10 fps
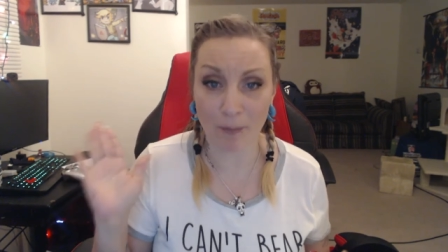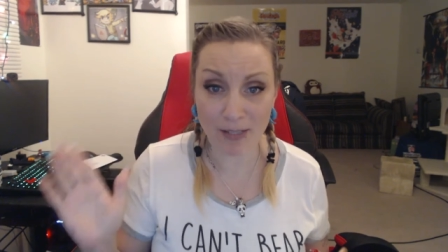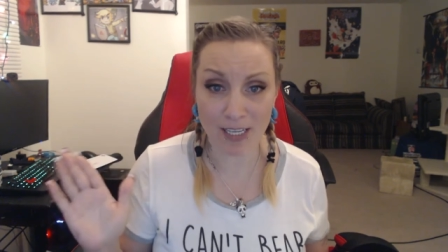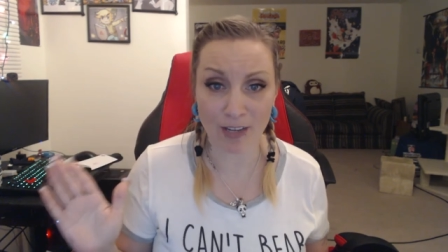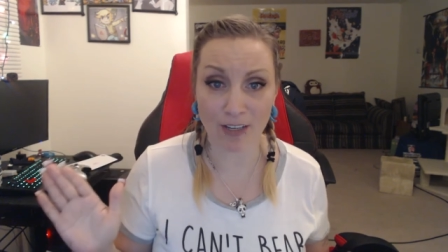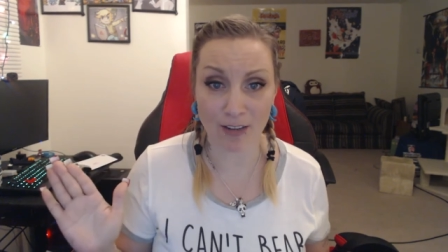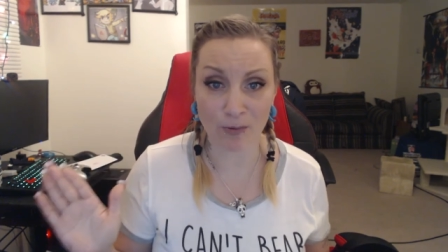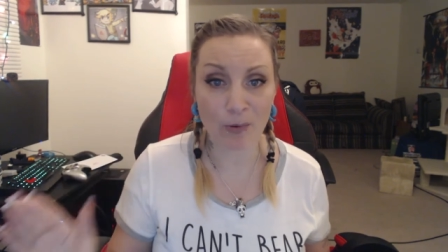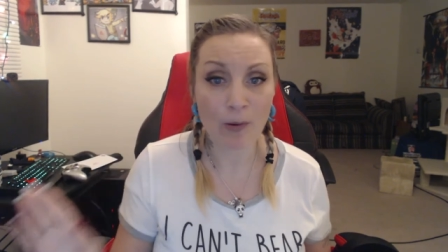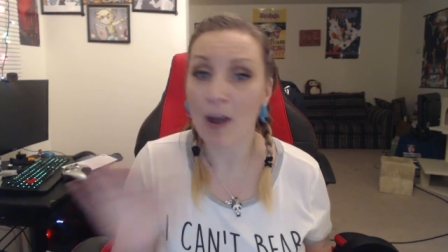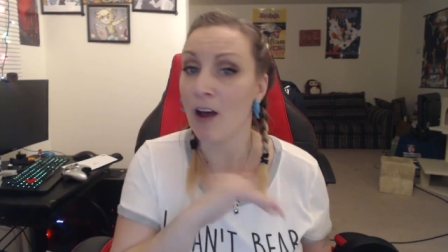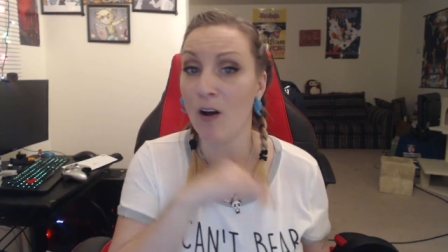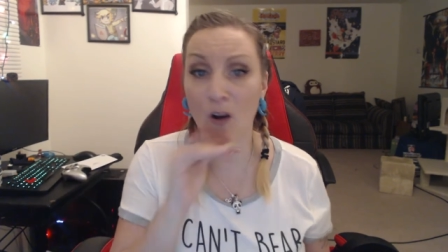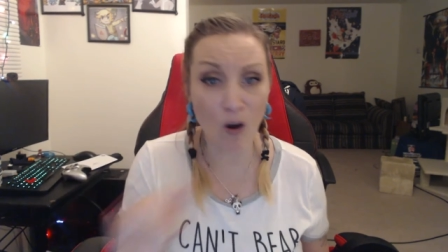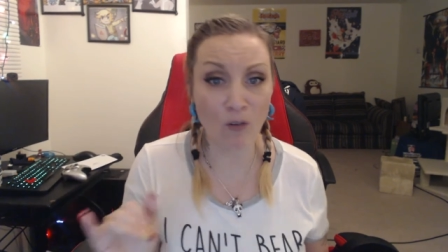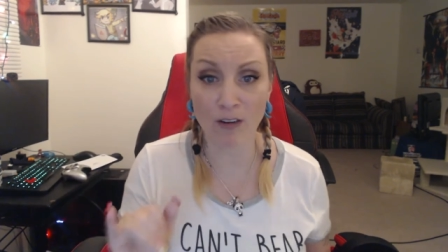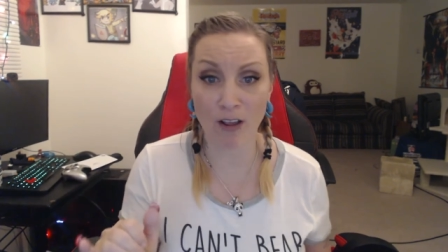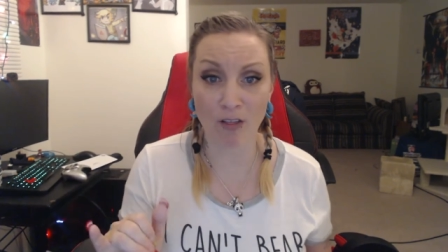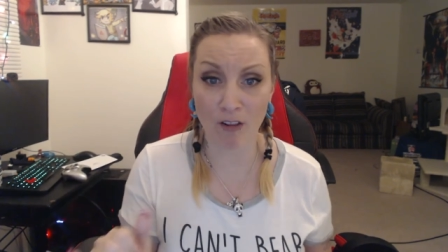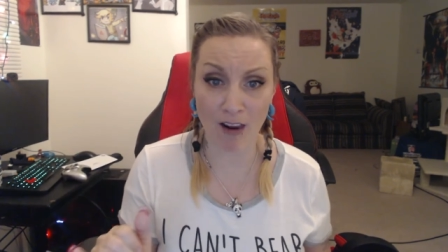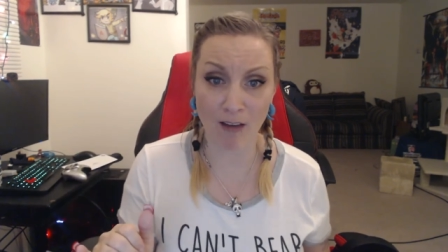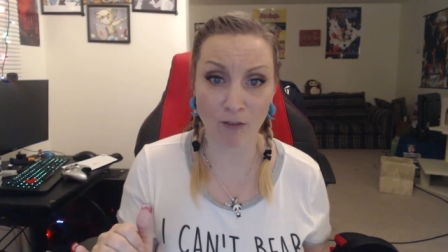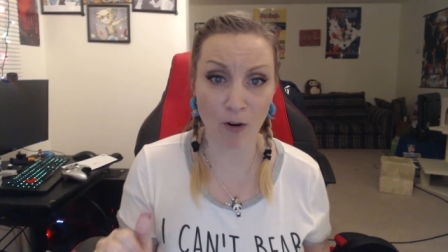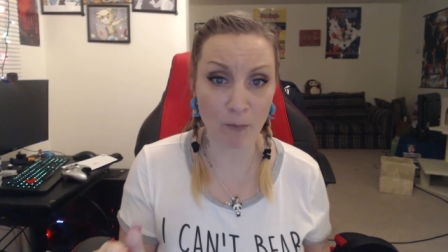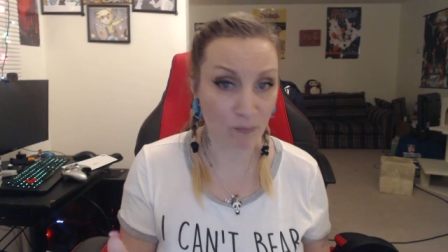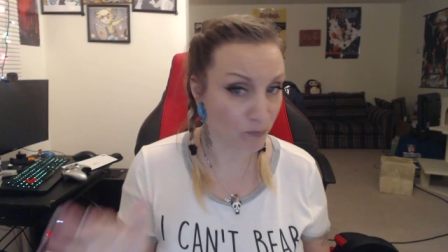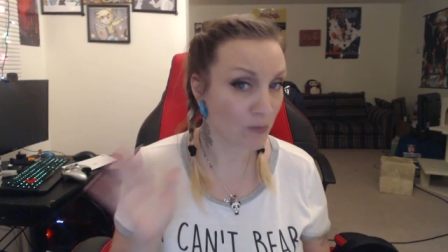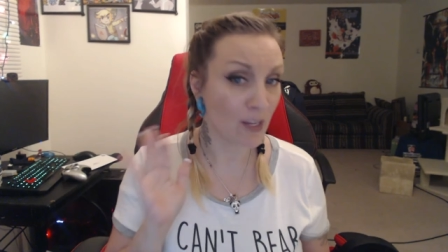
Let me tell you, a whole nother level.